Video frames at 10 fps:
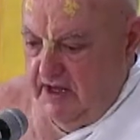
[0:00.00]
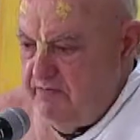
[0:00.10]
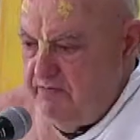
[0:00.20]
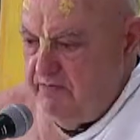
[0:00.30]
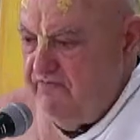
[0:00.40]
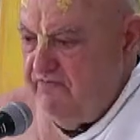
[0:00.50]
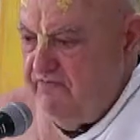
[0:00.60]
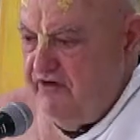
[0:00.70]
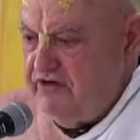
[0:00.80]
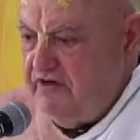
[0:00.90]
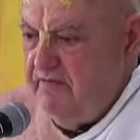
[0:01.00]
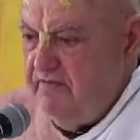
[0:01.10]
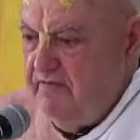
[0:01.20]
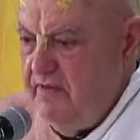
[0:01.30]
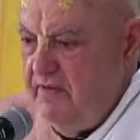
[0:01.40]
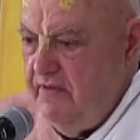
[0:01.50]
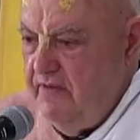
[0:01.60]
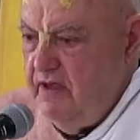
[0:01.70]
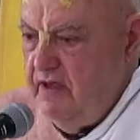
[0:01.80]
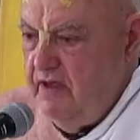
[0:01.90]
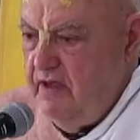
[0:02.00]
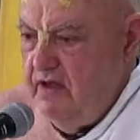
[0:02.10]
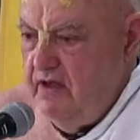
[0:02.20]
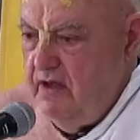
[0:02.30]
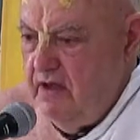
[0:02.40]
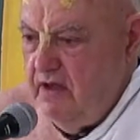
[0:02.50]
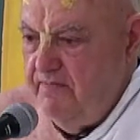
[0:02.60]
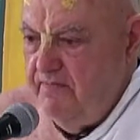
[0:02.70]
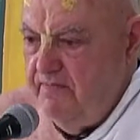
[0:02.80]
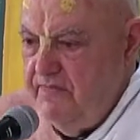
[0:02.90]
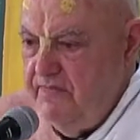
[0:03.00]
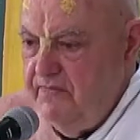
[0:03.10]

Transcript: I asked Panavisa, um,